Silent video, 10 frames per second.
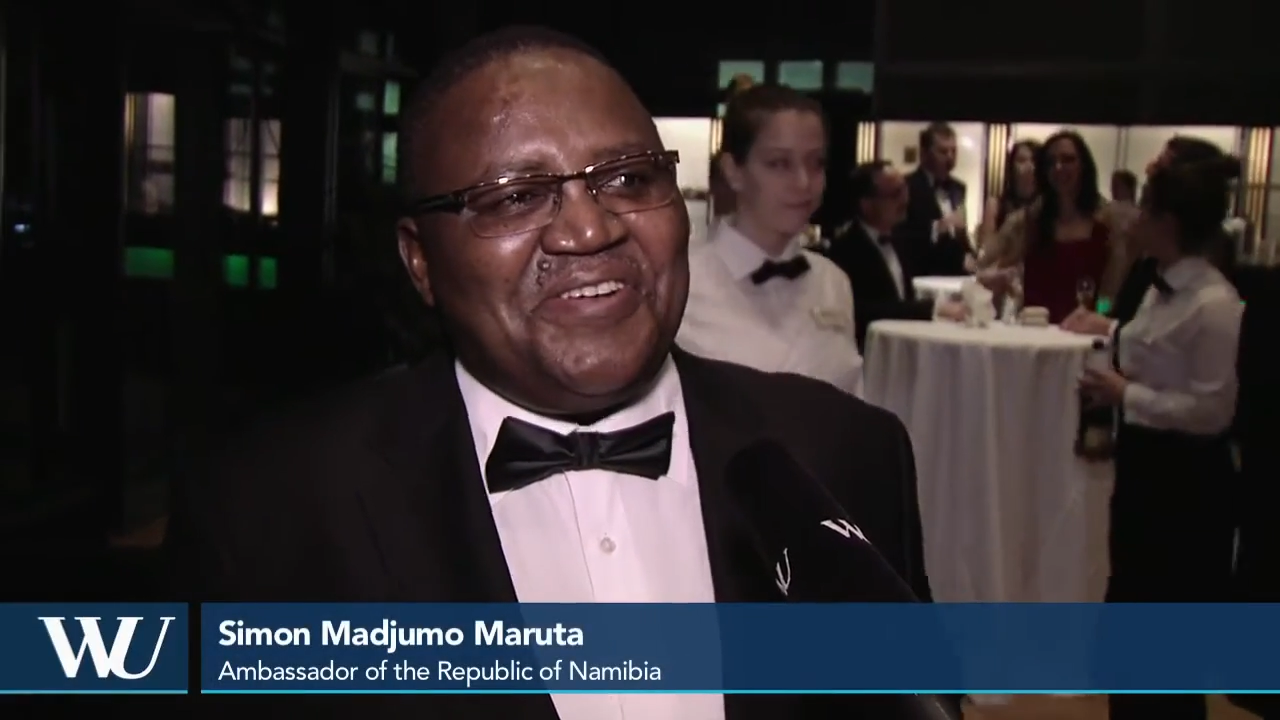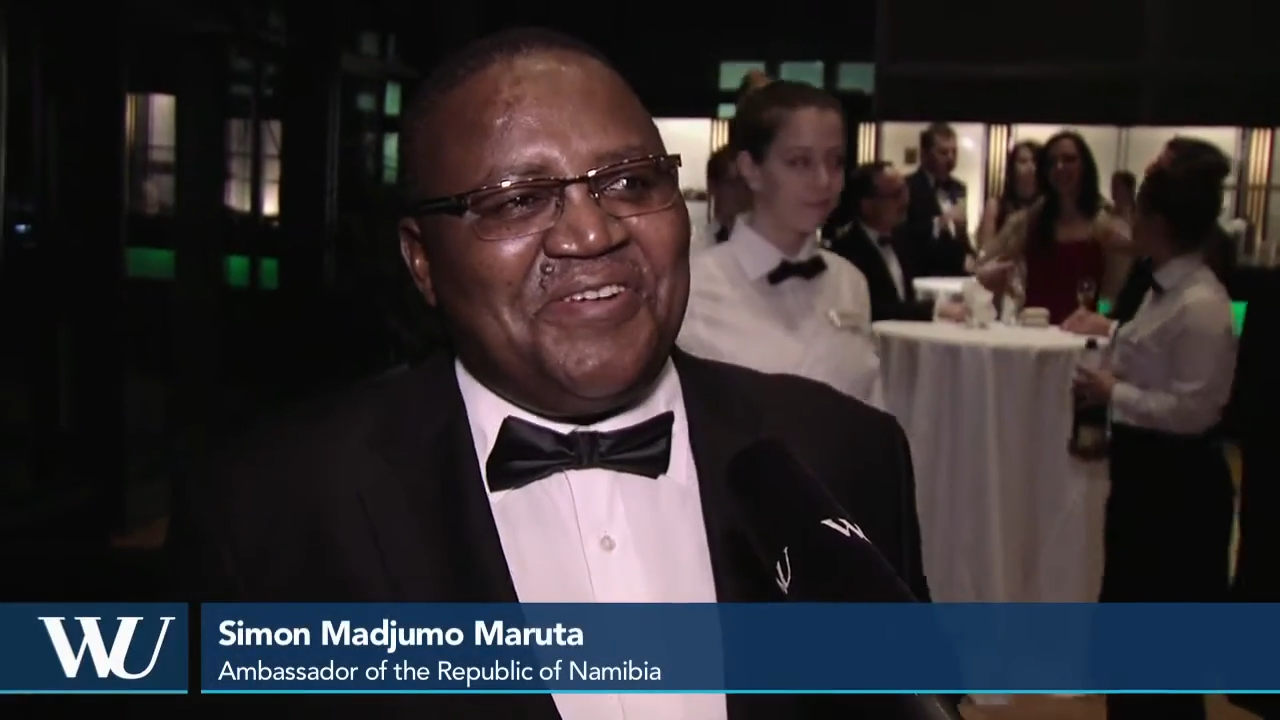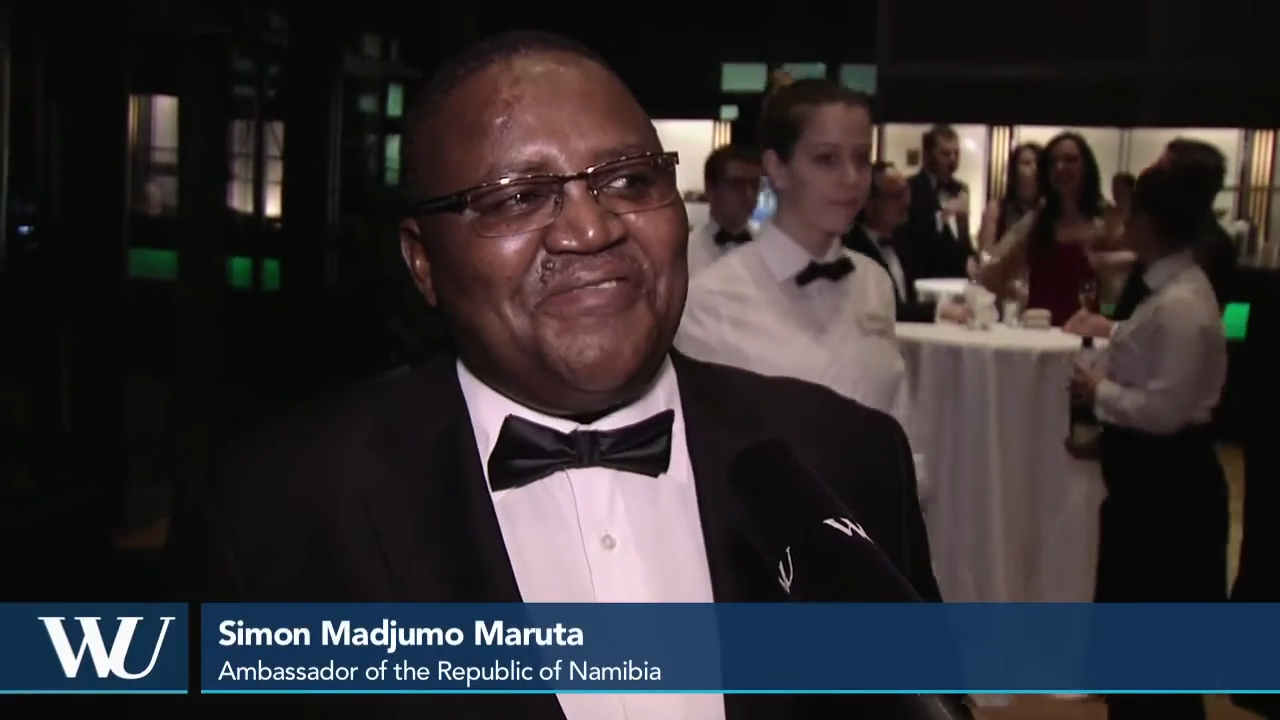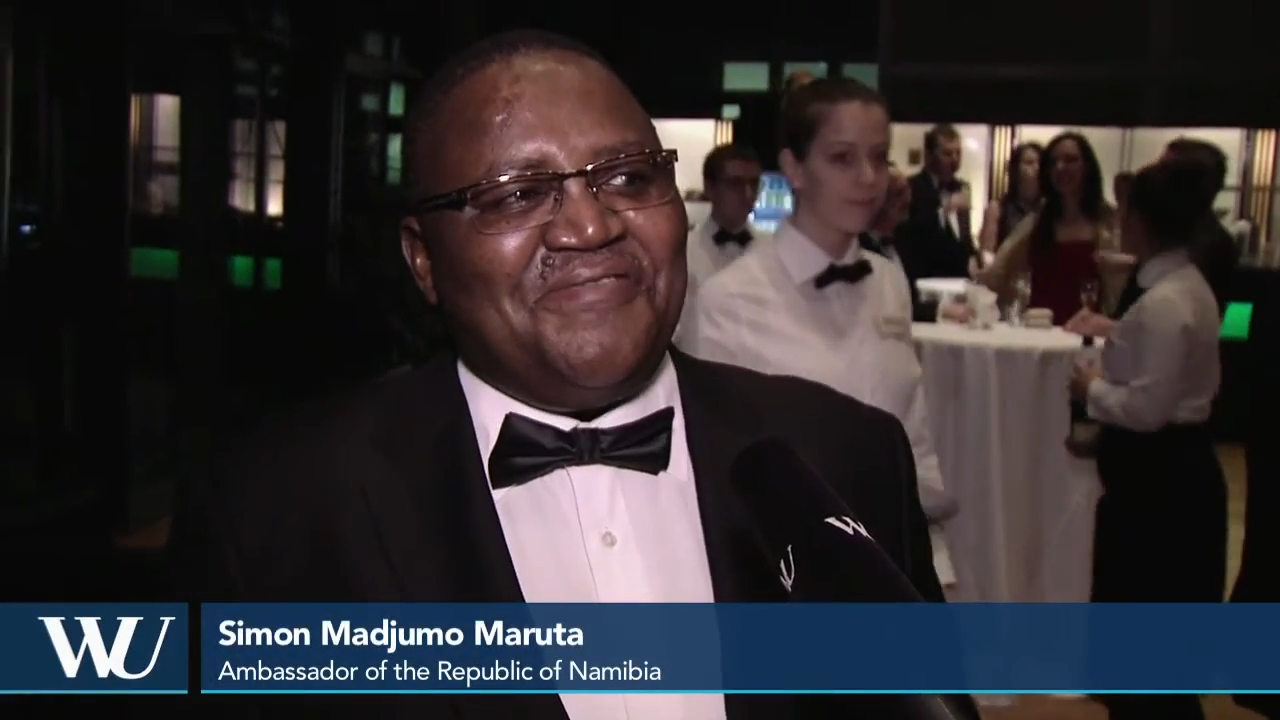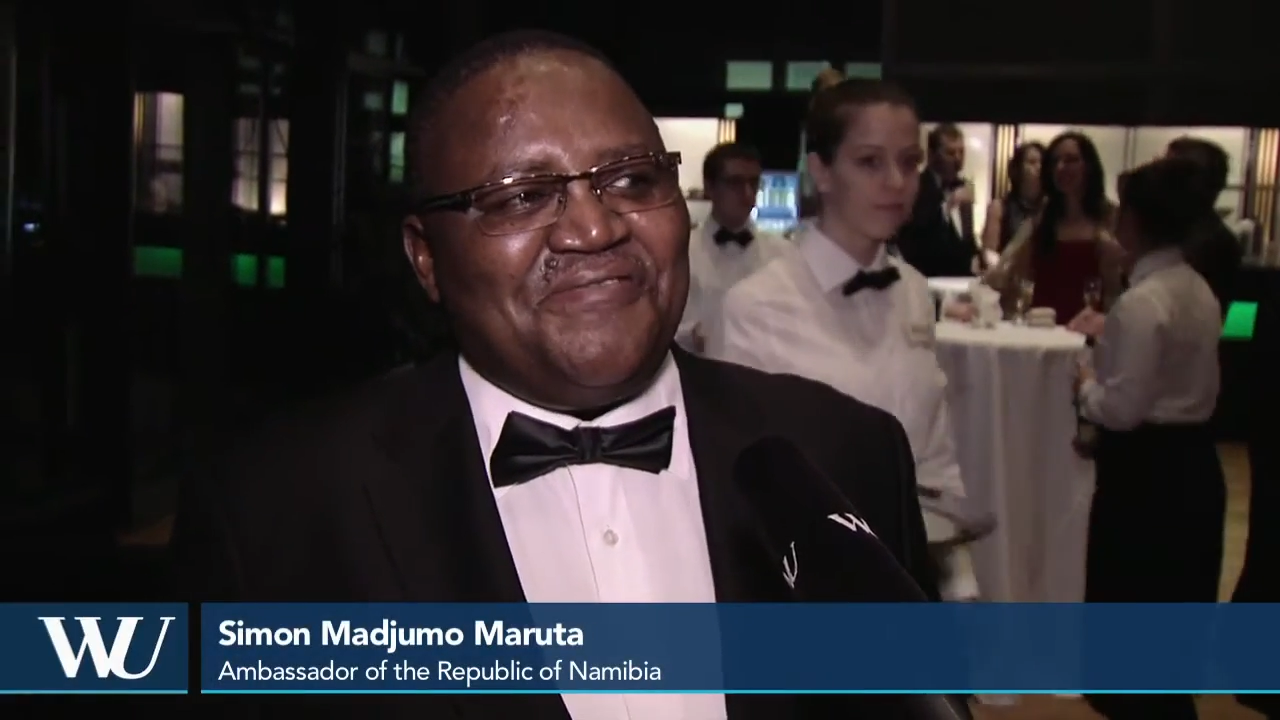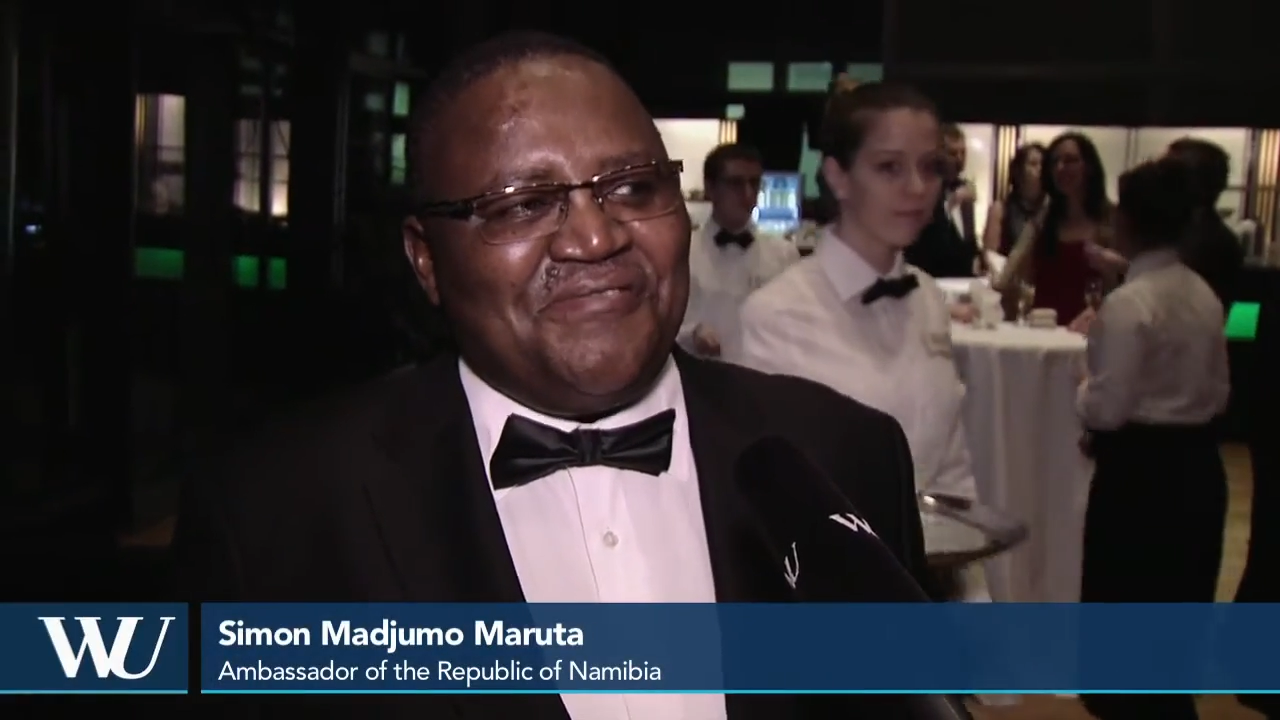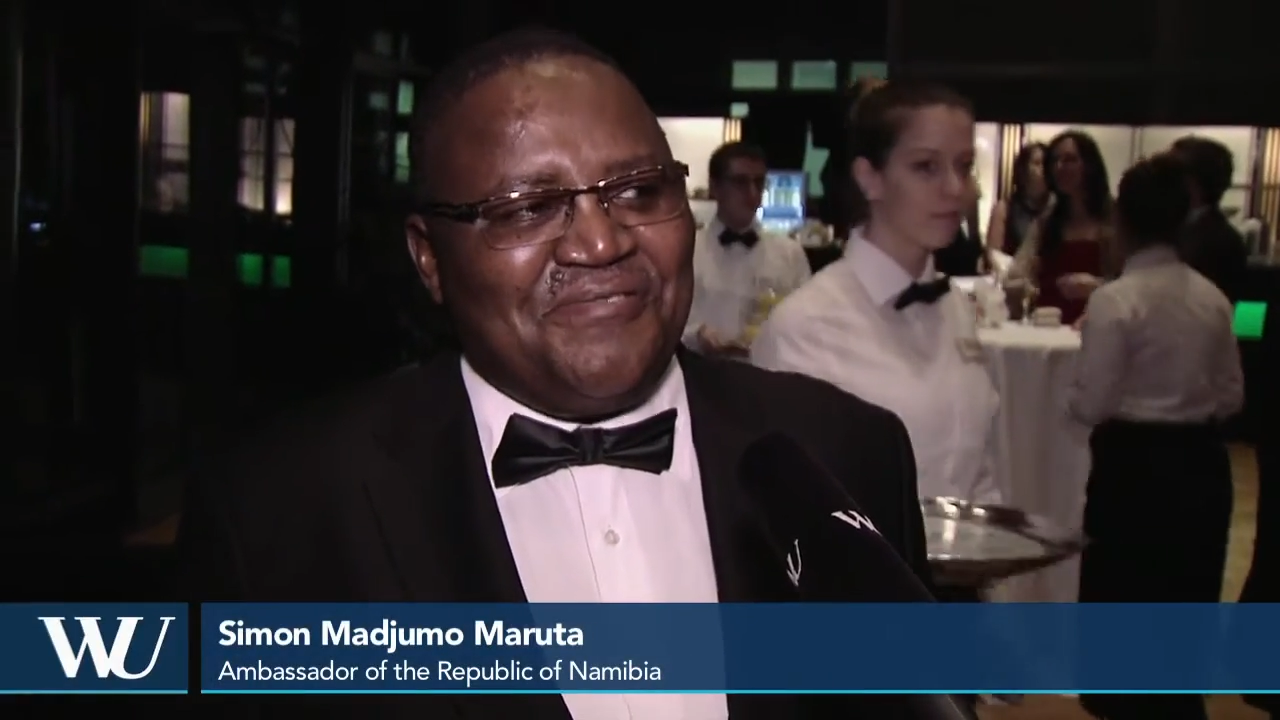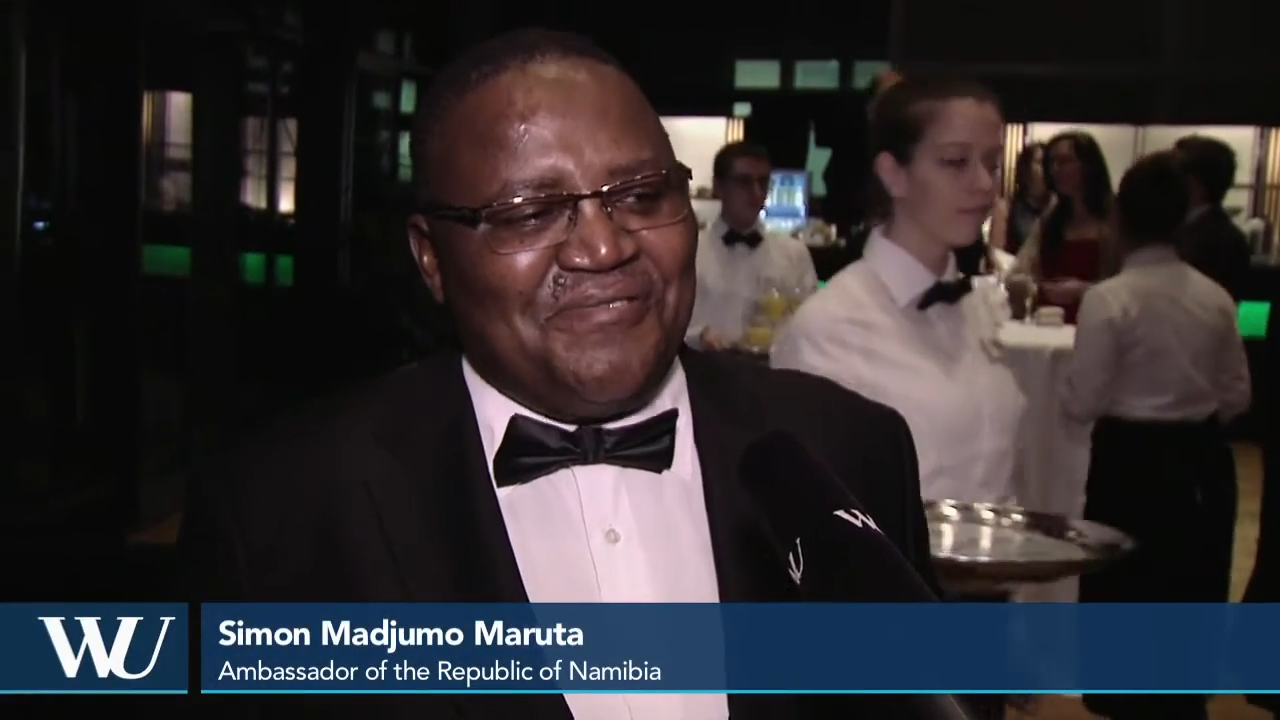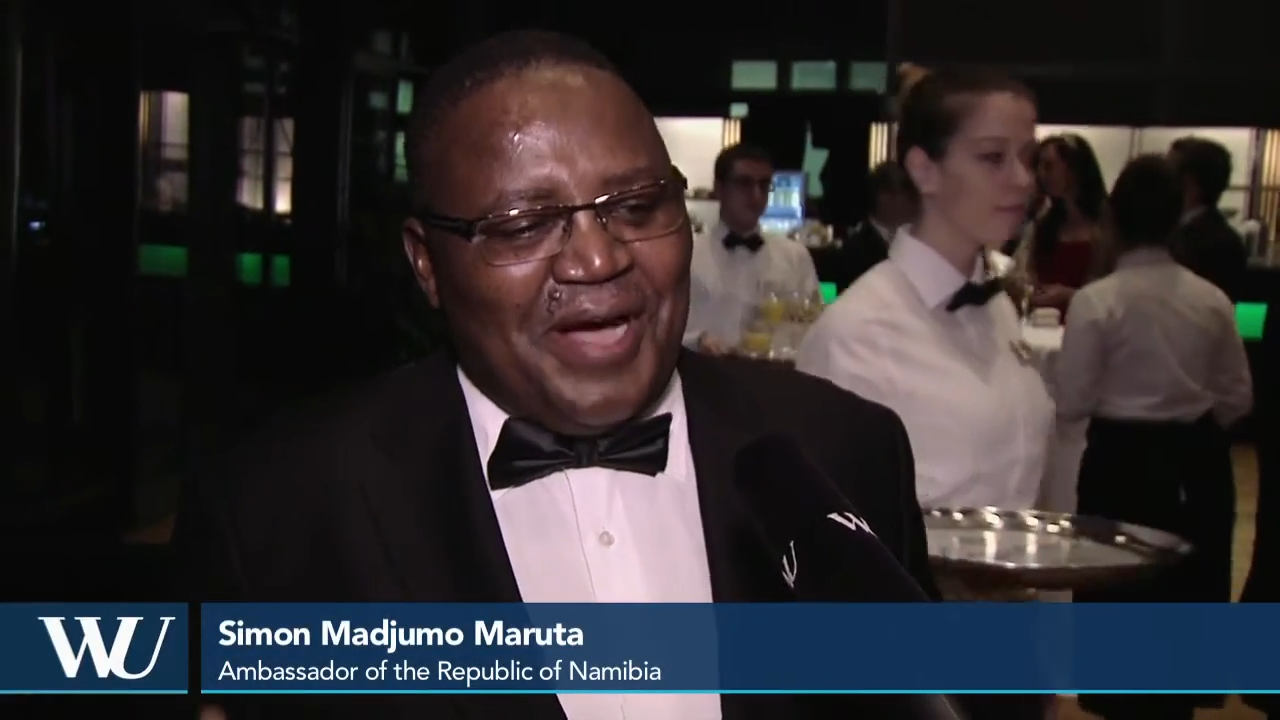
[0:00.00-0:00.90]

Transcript: of uh,